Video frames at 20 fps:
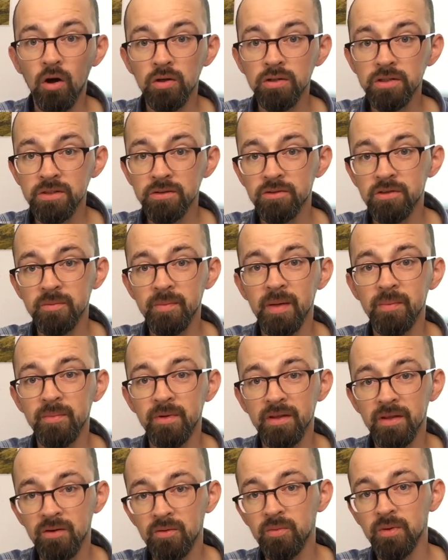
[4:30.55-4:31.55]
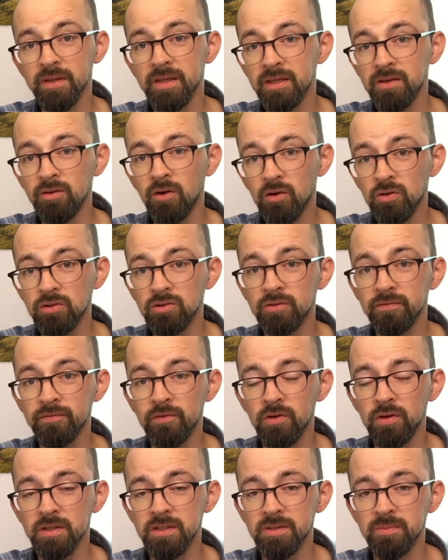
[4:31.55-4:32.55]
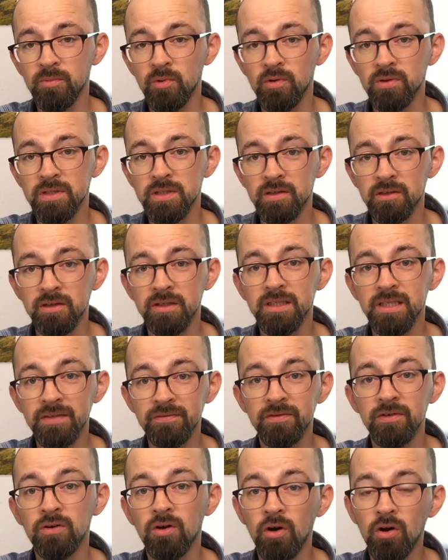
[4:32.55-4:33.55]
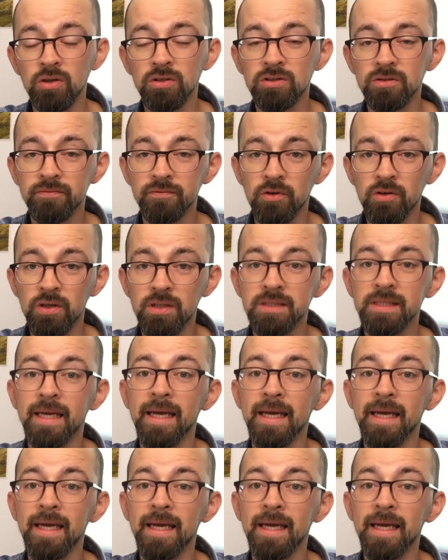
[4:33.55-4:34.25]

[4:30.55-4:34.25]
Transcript: Also remember that within autofocus modes there are different autofocus